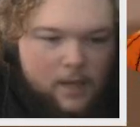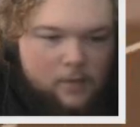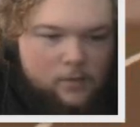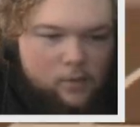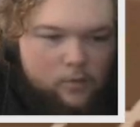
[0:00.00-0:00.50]
I
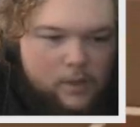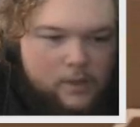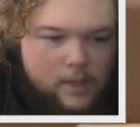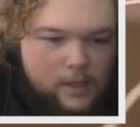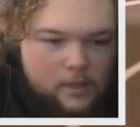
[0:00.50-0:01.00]
don't know
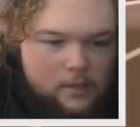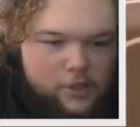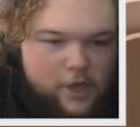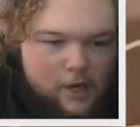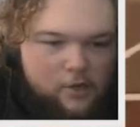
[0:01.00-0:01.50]
what the hell a
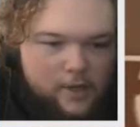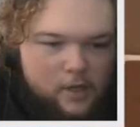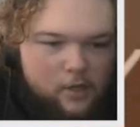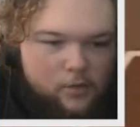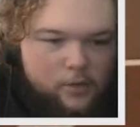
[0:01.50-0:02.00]
shot
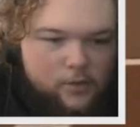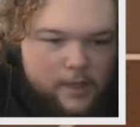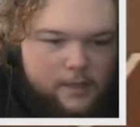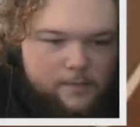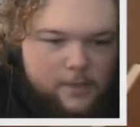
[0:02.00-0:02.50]
creator gonna do
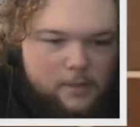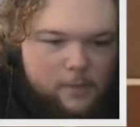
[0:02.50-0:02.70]
against me,